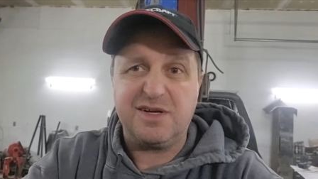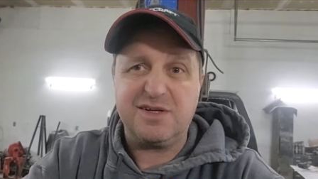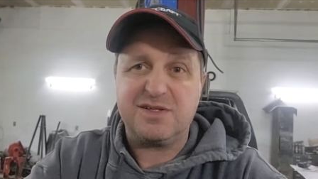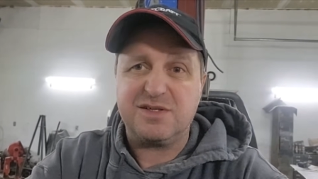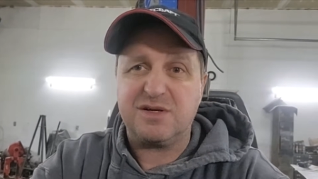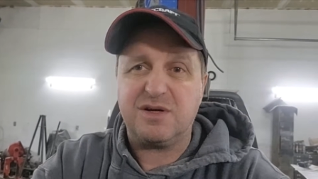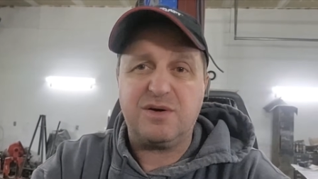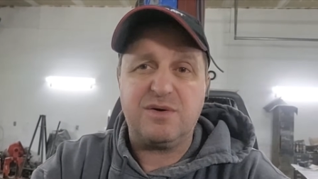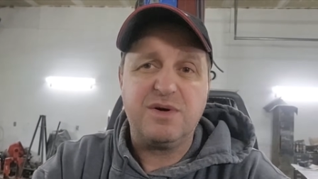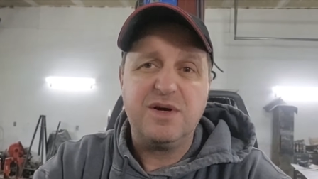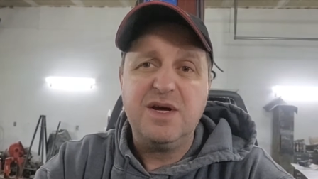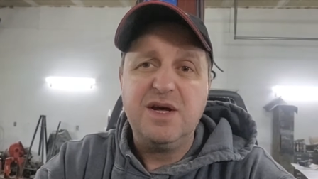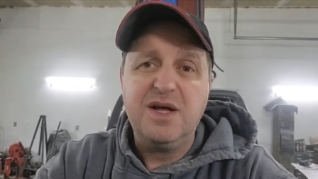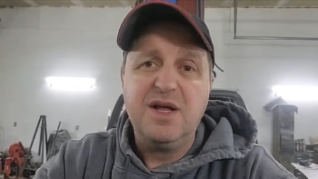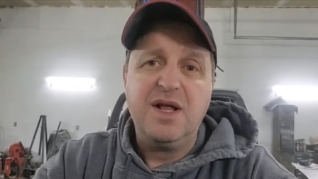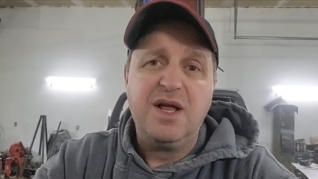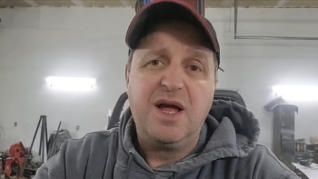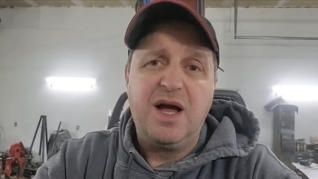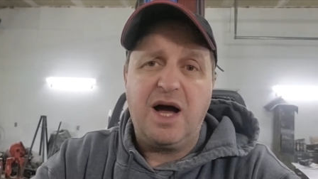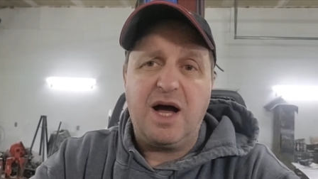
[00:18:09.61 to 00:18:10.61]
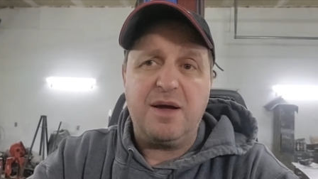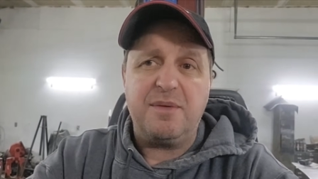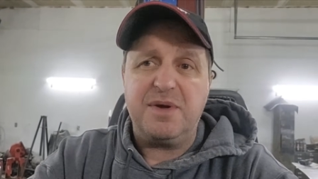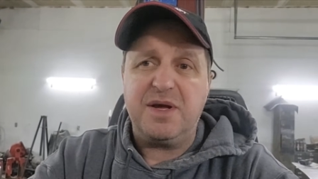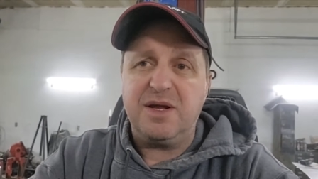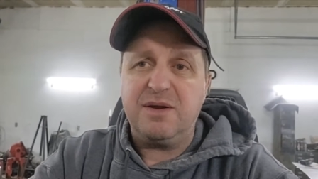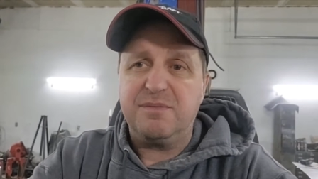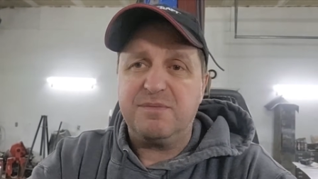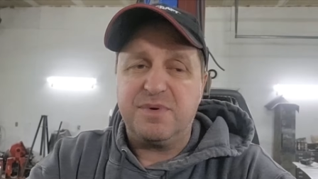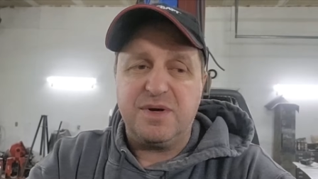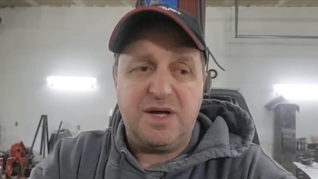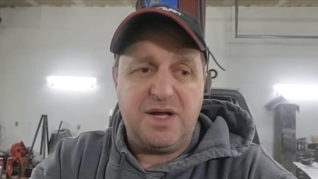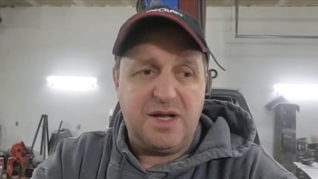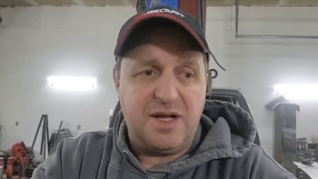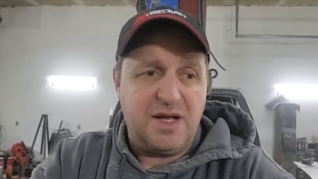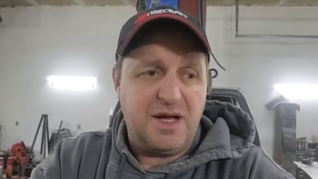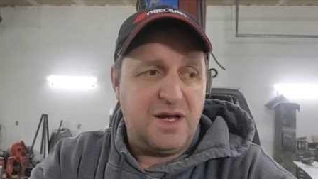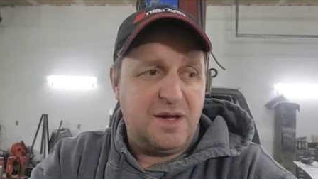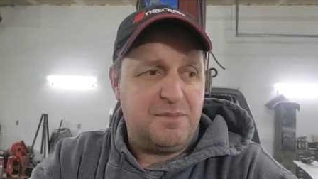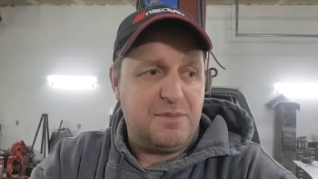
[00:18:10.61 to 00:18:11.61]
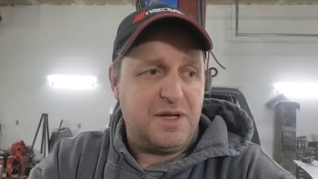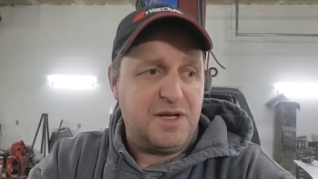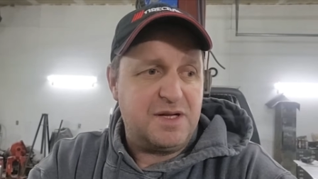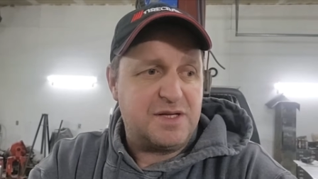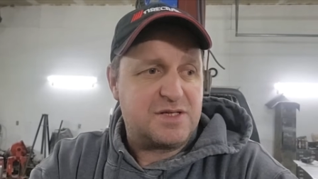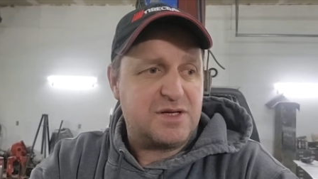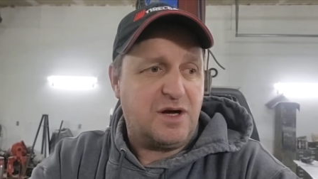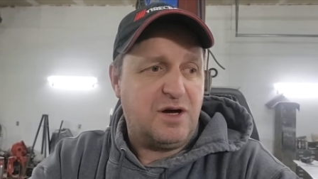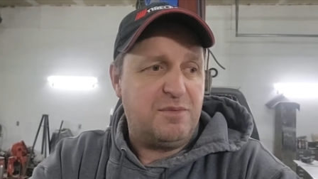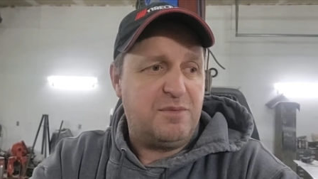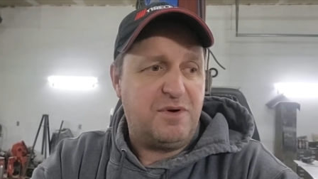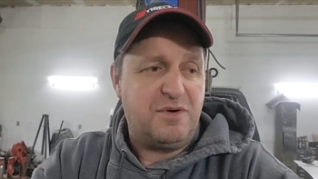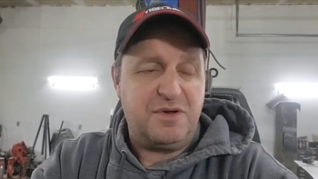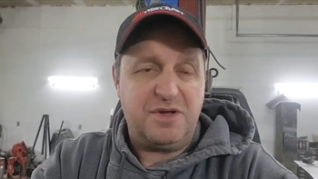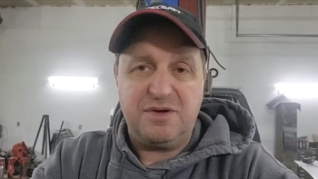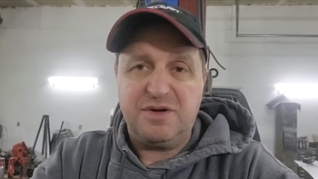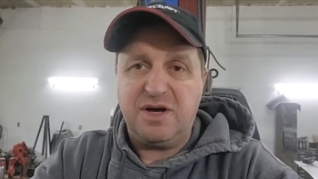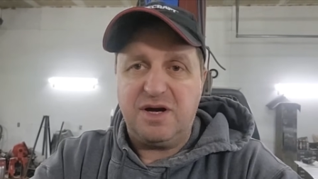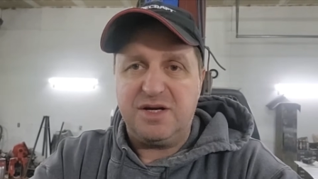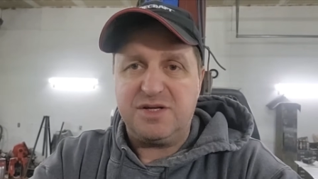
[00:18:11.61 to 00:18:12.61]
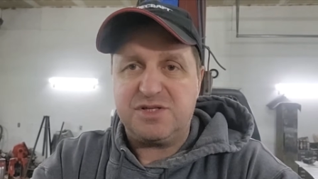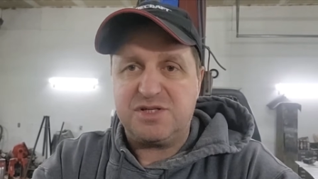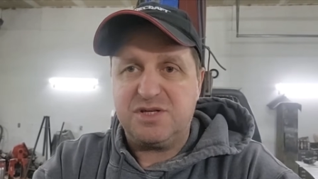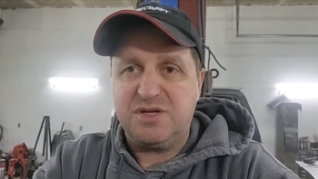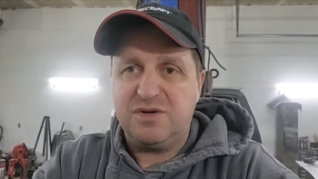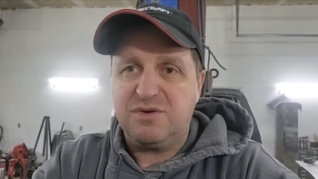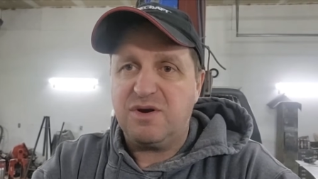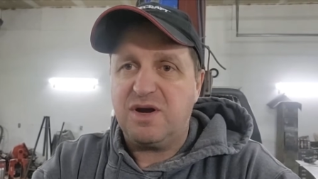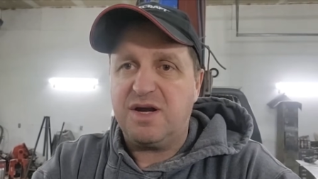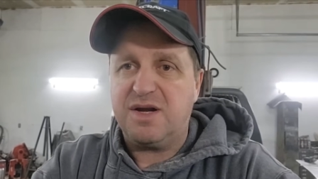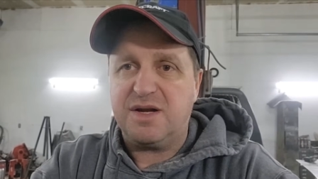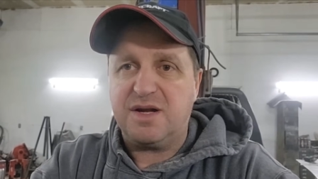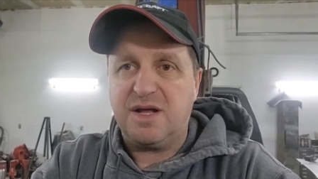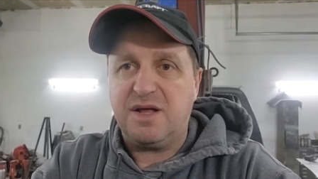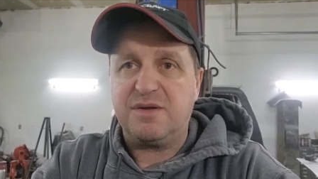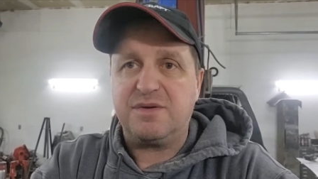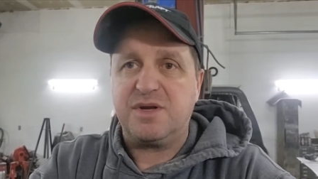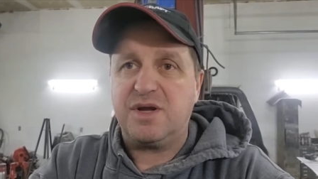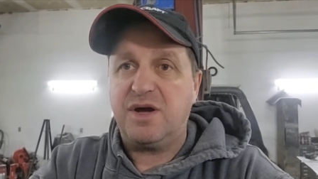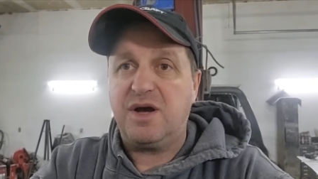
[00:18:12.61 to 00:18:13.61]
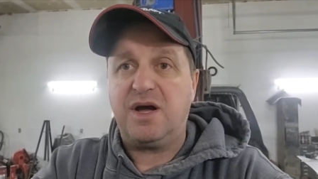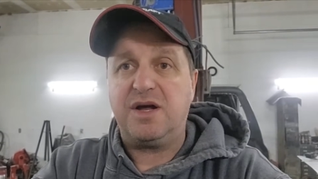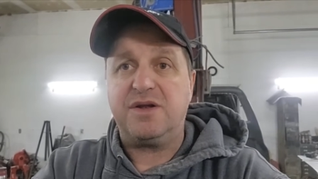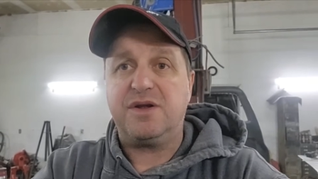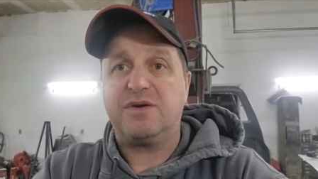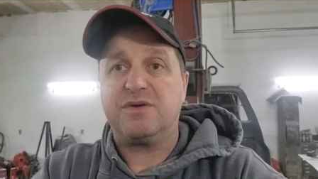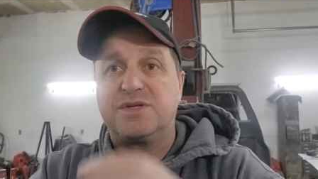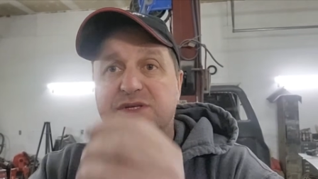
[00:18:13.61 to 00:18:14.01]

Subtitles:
So, it's all about you guys too, right? And I notice